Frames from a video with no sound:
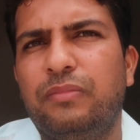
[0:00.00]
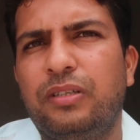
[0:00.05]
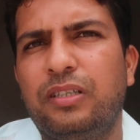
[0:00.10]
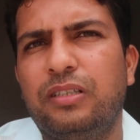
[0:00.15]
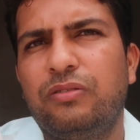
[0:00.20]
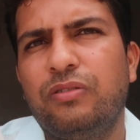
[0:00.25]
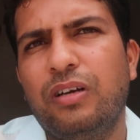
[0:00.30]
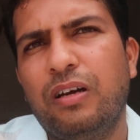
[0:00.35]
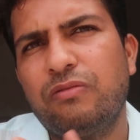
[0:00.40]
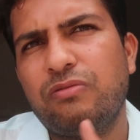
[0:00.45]

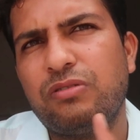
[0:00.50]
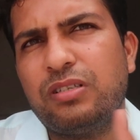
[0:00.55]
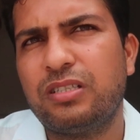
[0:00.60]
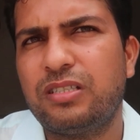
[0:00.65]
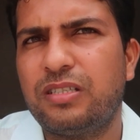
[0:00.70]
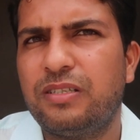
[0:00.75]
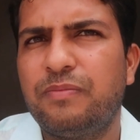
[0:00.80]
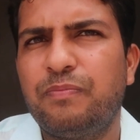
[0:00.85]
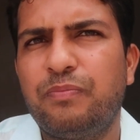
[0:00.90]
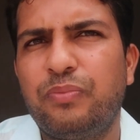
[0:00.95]
But you have
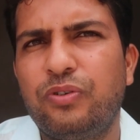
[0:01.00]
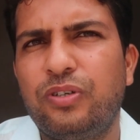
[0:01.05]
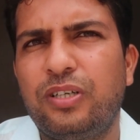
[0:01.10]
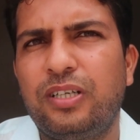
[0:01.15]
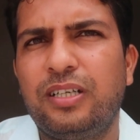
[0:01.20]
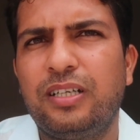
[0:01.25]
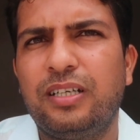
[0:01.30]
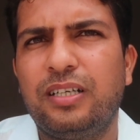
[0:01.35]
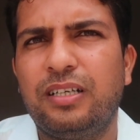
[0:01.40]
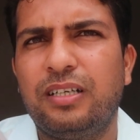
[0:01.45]
just
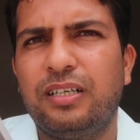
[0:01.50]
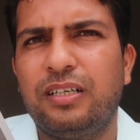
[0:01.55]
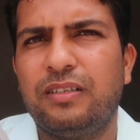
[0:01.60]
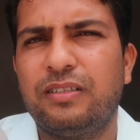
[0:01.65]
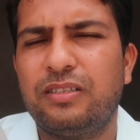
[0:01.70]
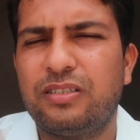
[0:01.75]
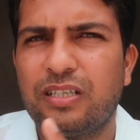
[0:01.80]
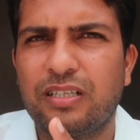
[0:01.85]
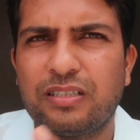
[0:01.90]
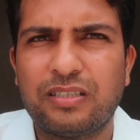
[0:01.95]
put
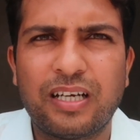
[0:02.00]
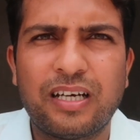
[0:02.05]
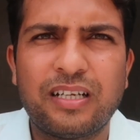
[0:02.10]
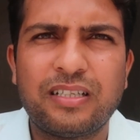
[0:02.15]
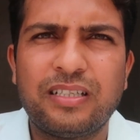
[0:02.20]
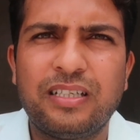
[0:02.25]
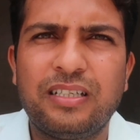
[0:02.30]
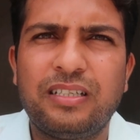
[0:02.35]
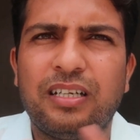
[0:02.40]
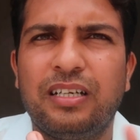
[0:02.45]

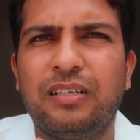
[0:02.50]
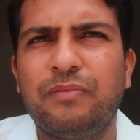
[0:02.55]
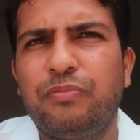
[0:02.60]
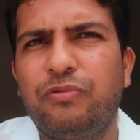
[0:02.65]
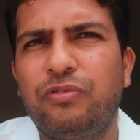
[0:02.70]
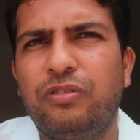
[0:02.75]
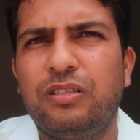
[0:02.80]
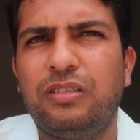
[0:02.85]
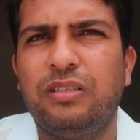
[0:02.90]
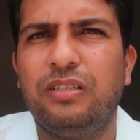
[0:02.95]
charge it and
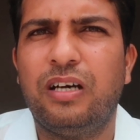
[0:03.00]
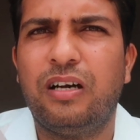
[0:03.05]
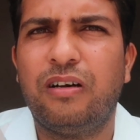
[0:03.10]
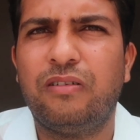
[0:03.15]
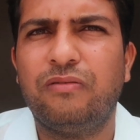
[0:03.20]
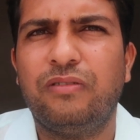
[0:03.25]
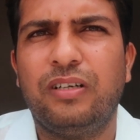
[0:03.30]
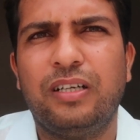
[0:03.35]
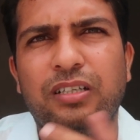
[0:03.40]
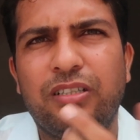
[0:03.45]
put
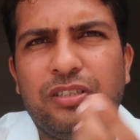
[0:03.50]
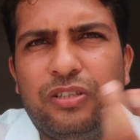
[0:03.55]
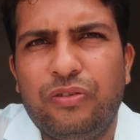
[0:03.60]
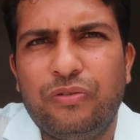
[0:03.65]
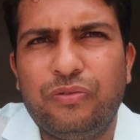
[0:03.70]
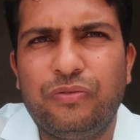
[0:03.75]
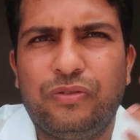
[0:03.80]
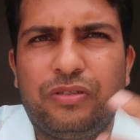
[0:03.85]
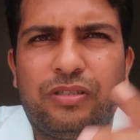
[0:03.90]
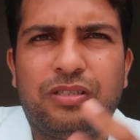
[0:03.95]
down and
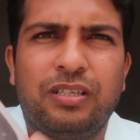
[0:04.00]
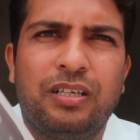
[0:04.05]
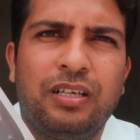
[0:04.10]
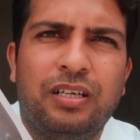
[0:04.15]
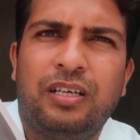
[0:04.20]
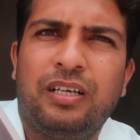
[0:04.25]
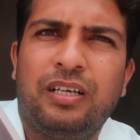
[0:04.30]
use.